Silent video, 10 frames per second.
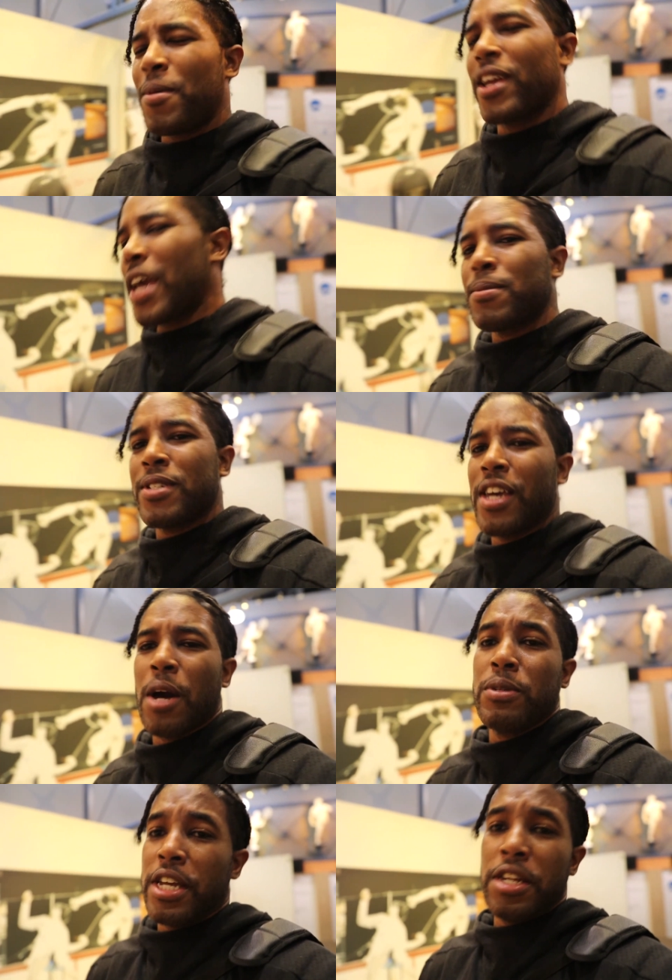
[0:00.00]
but it kept saying
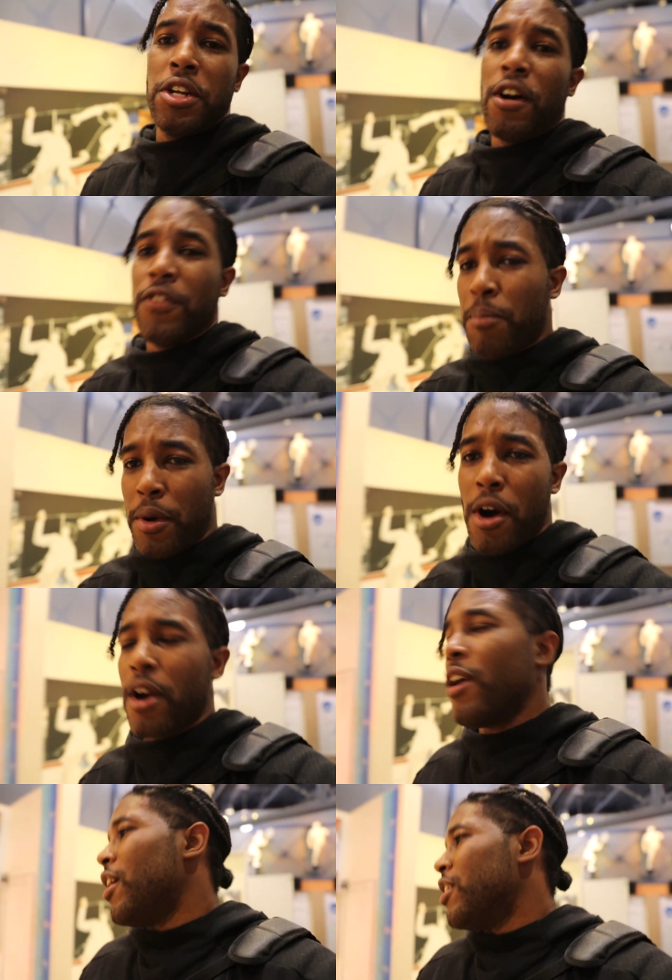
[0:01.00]
I was hitting it off the
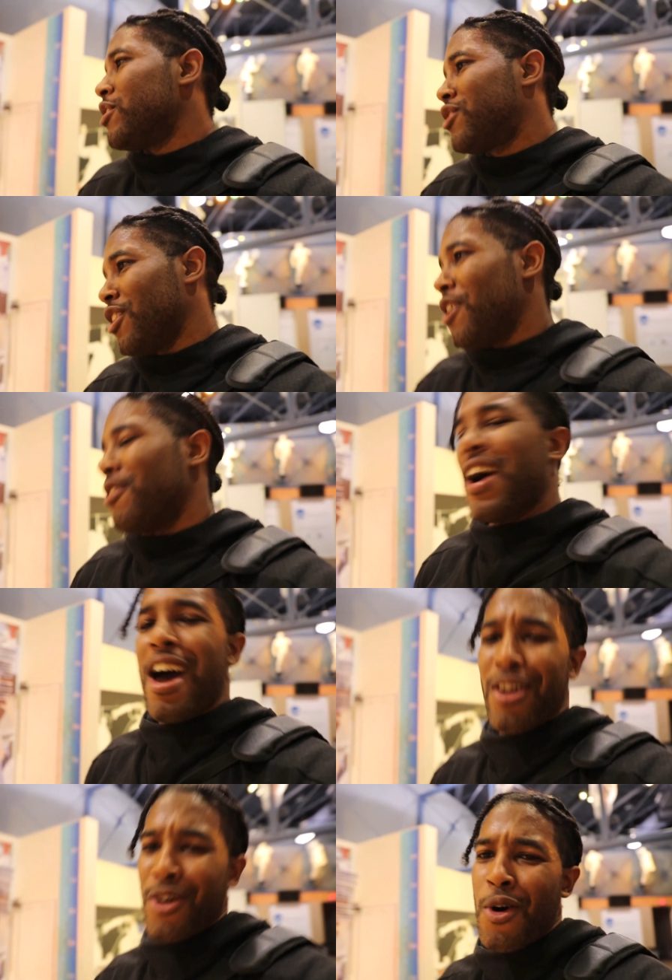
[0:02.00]
bar. So
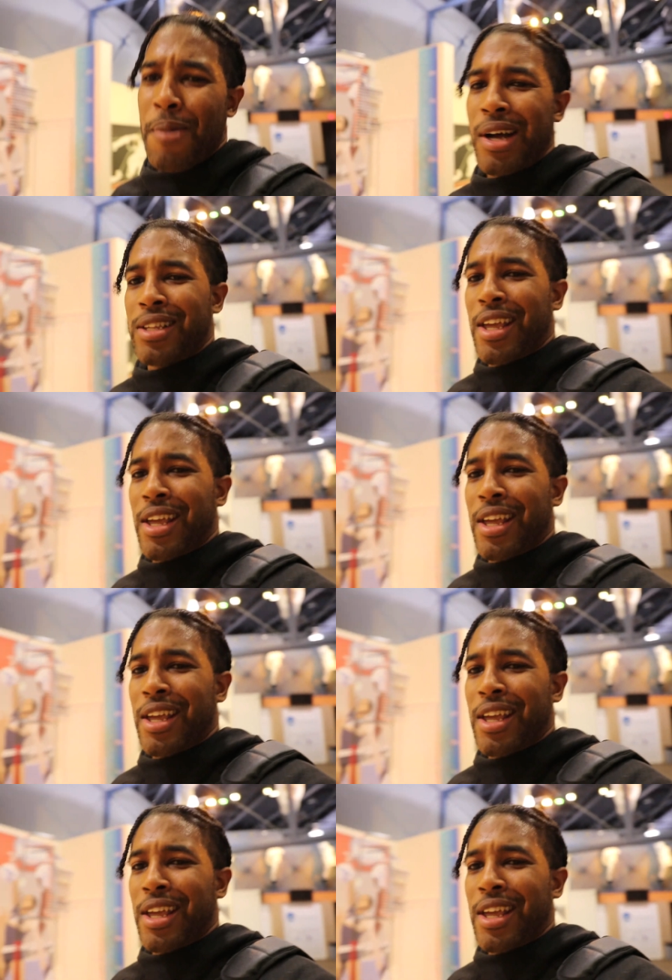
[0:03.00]
I don't know about